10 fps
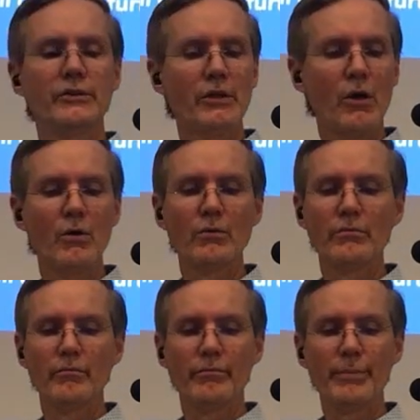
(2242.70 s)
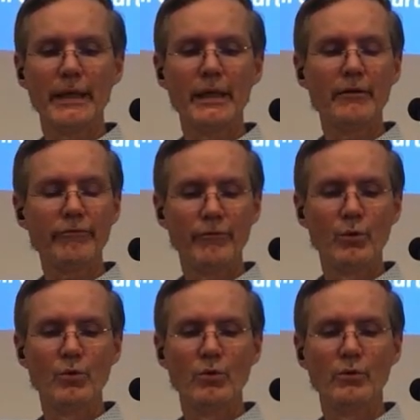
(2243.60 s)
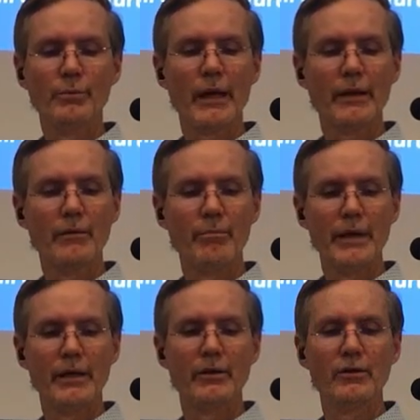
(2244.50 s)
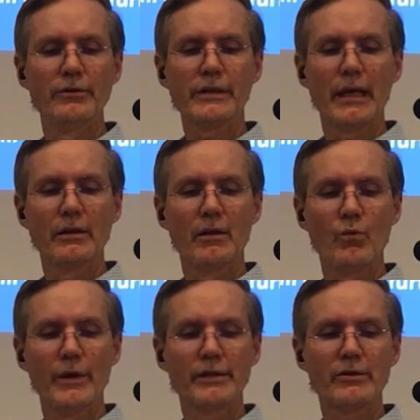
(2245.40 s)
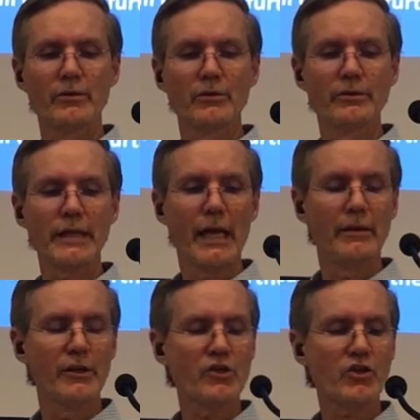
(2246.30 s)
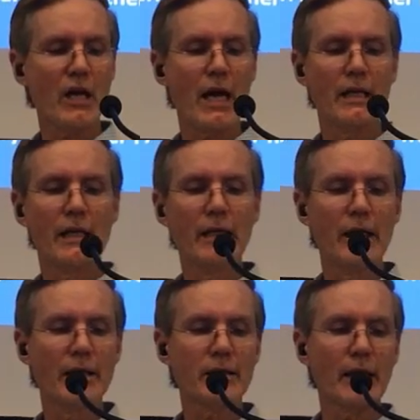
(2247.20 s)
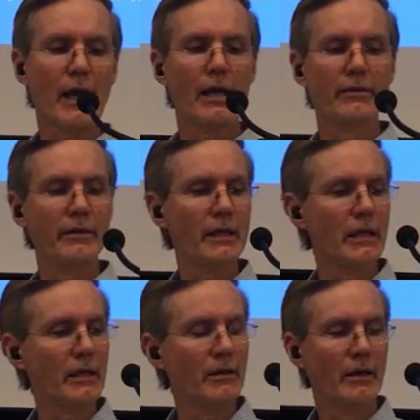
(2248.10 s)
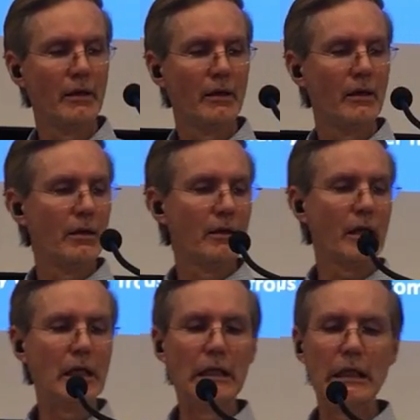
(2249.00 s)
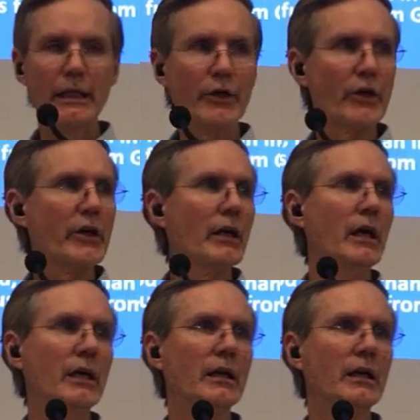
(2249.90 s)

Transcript: Don't be fooled by the bells and the whistles and the shininess and the glitter